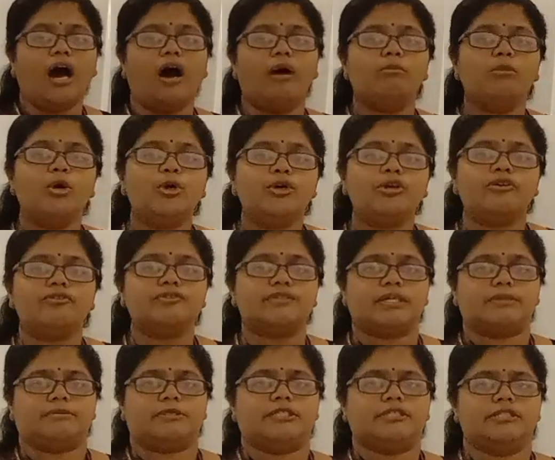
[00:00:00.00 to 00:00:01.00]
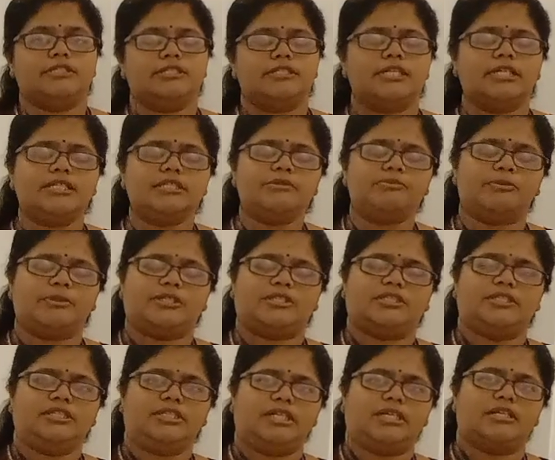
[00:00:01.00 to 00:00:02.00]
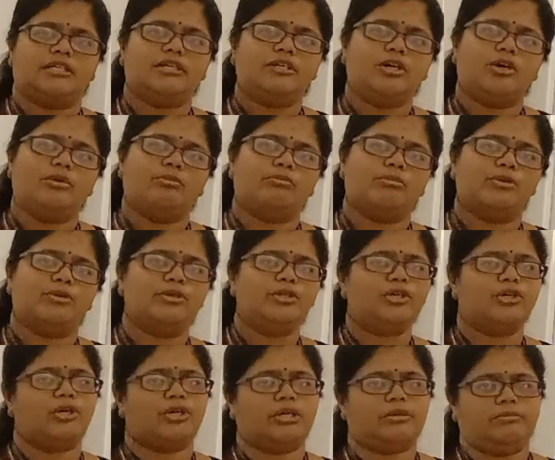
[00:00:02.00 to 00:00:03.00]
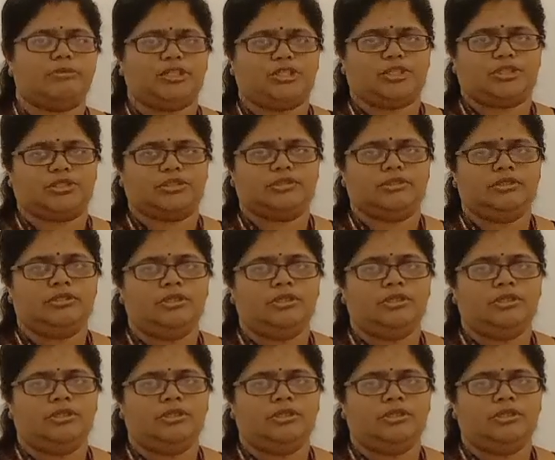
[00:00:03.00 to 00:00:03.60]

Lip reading: amount of substance that is present in a compound or a mixture.